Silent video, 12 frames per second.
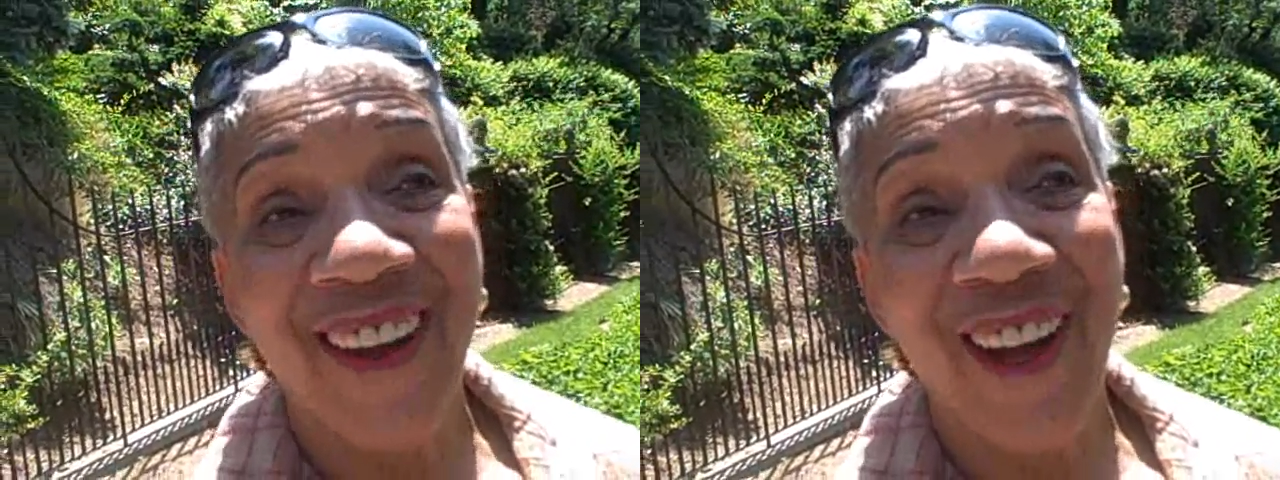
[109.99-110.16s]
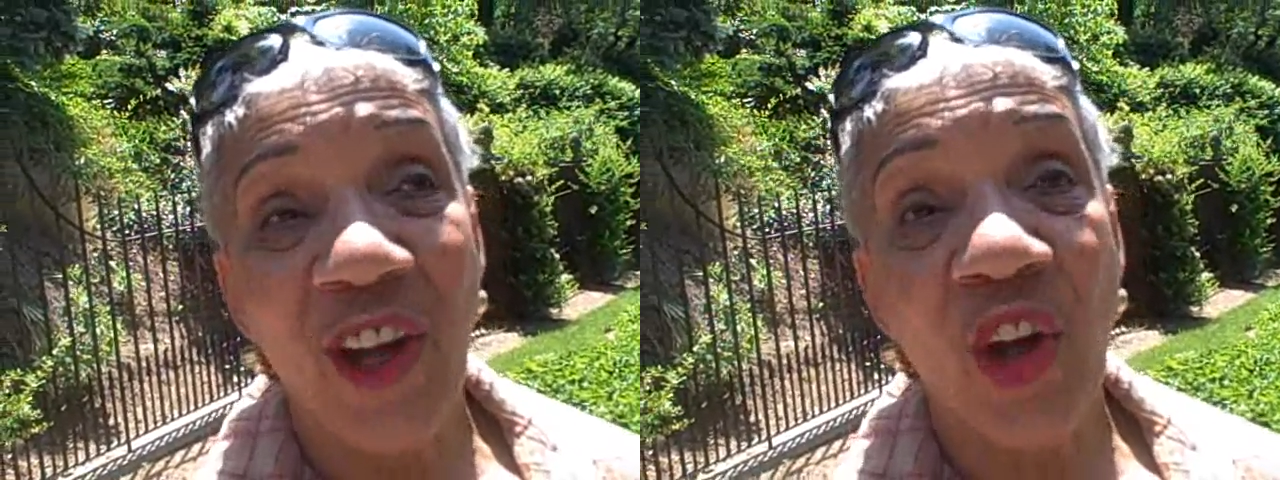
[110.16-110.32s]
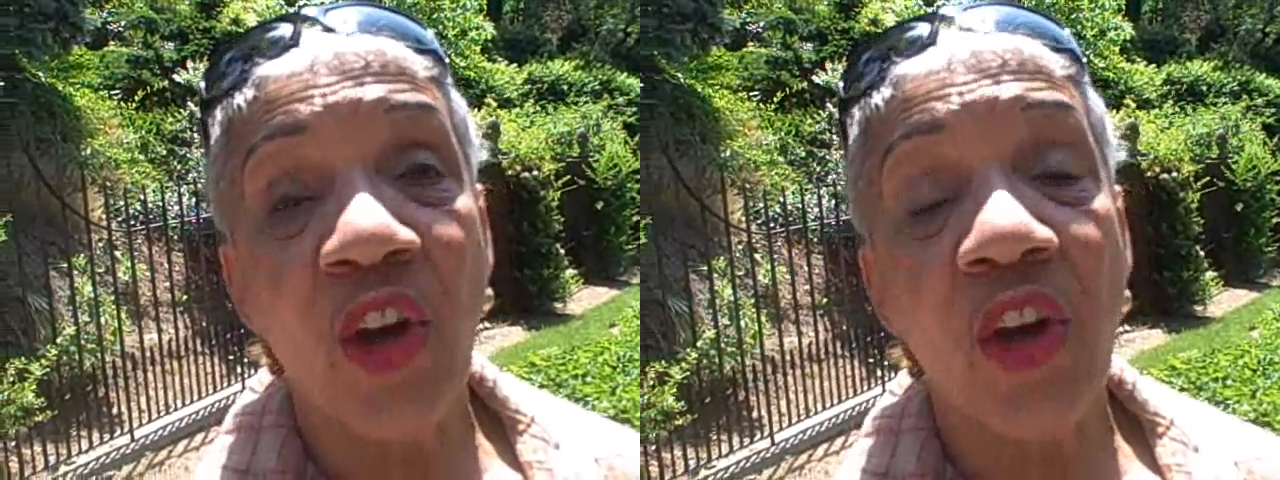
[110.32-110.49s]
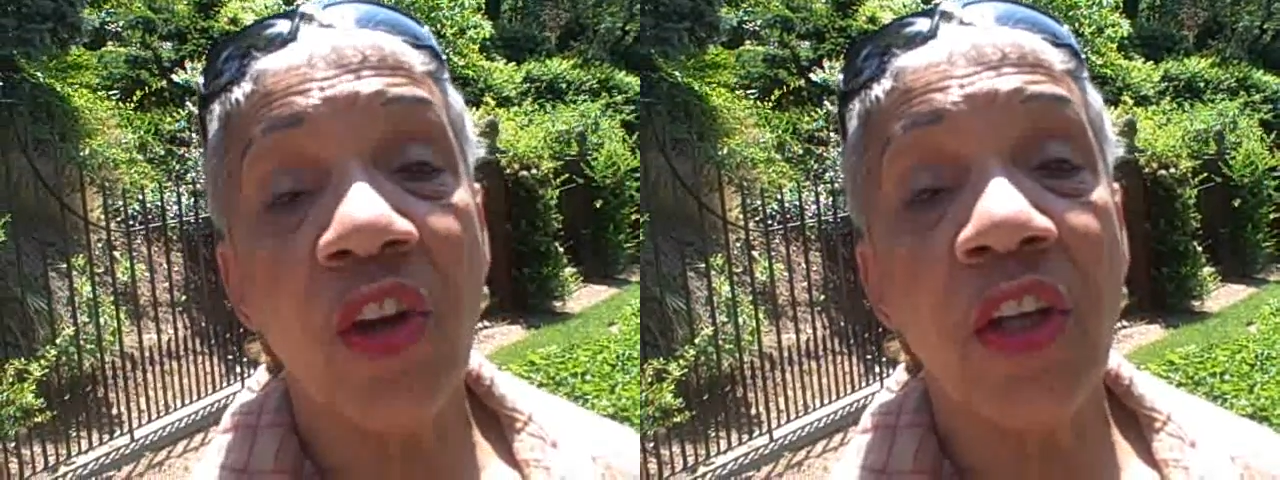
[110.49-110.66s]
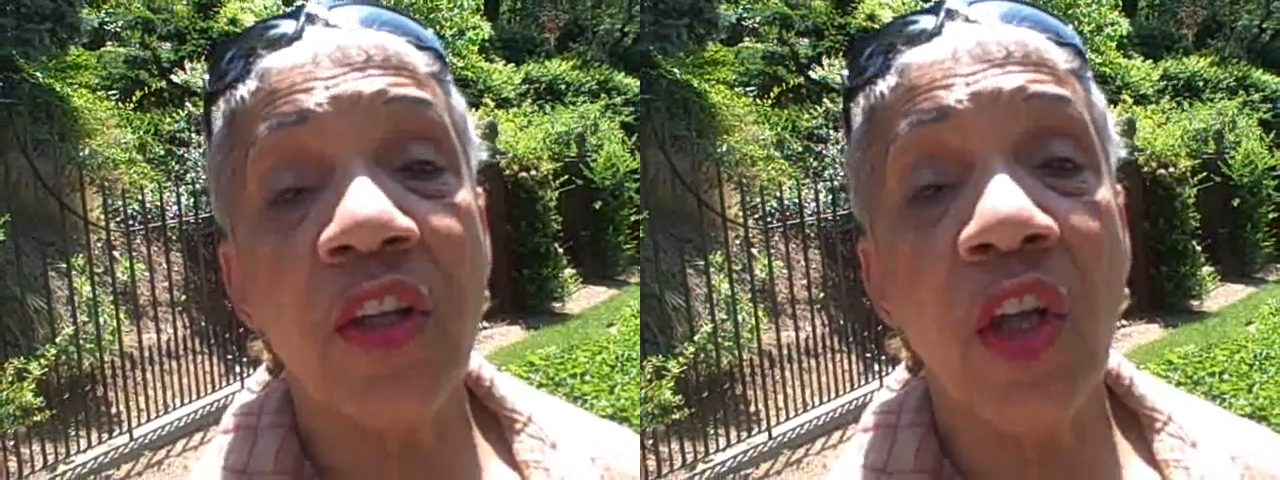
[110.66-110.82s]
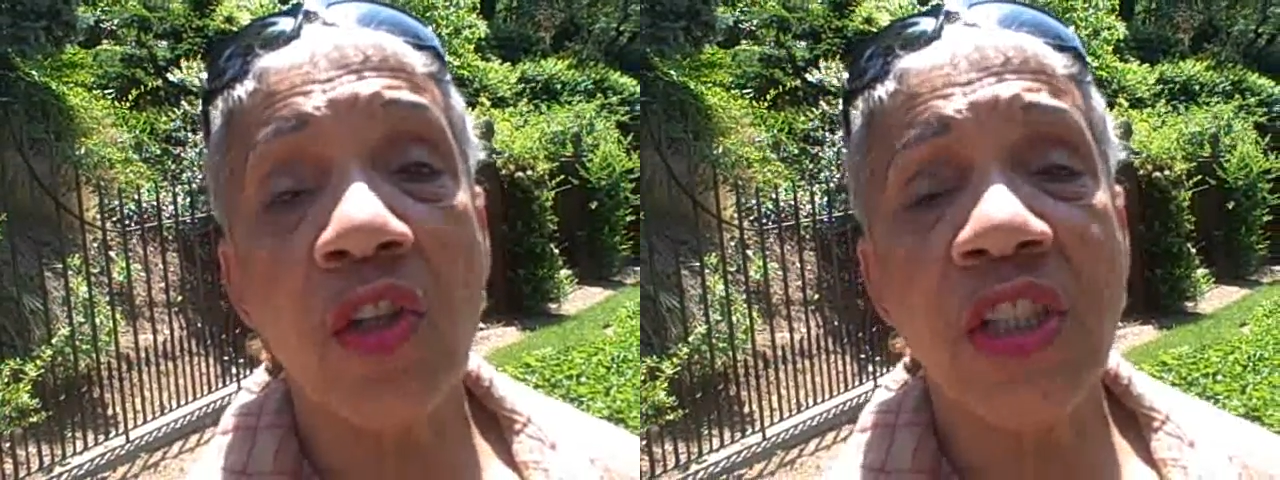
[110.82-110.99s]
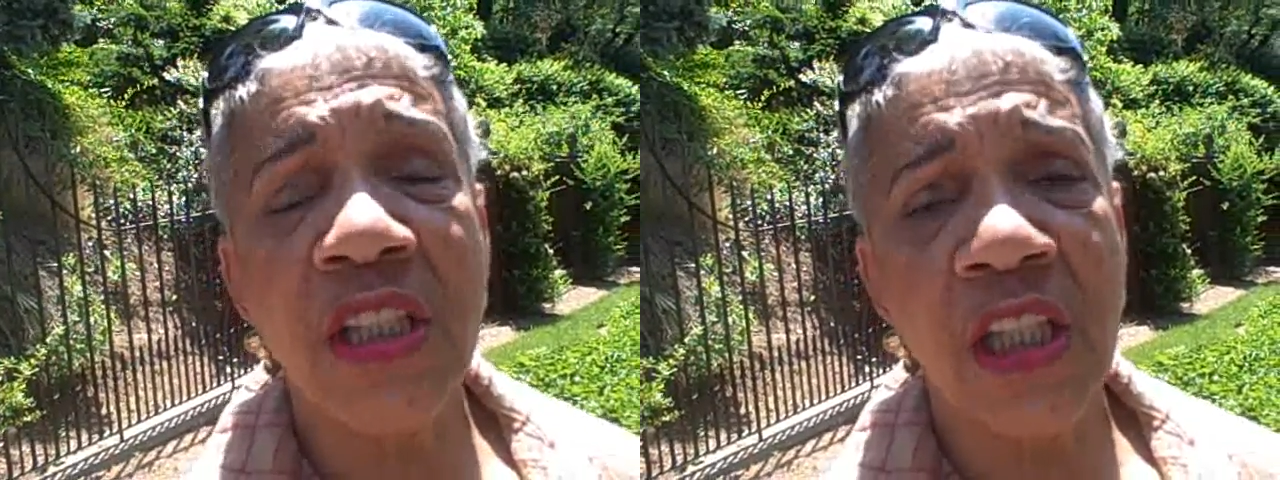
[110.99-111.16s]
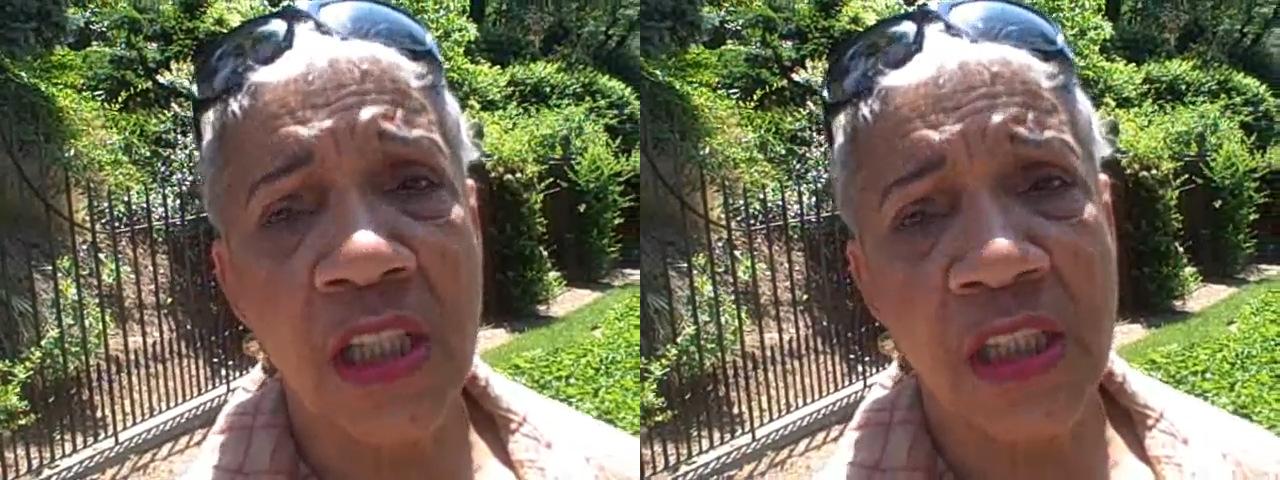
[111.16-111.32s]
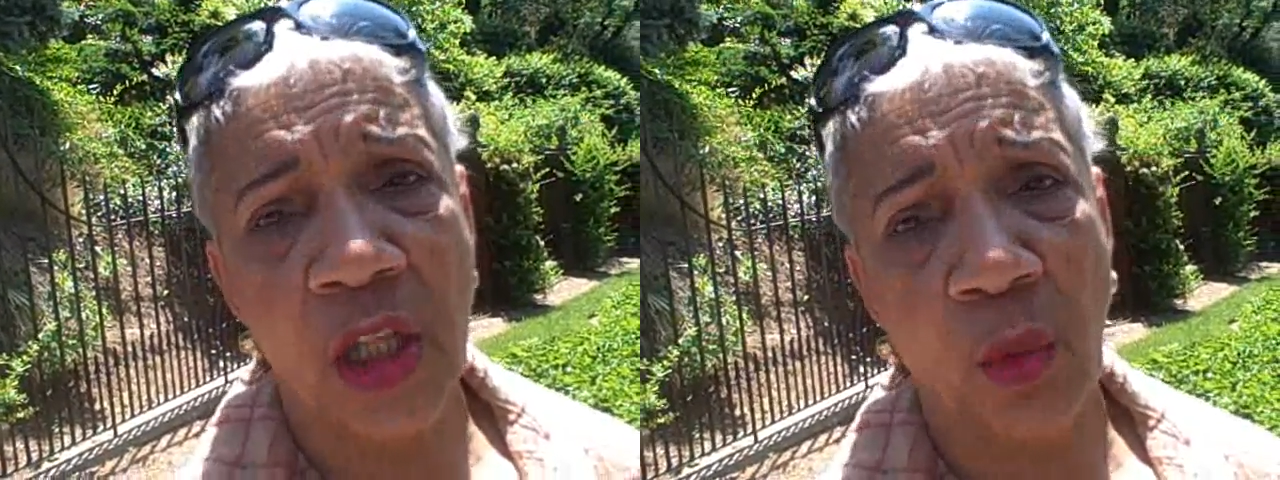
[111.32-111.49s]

I heard those things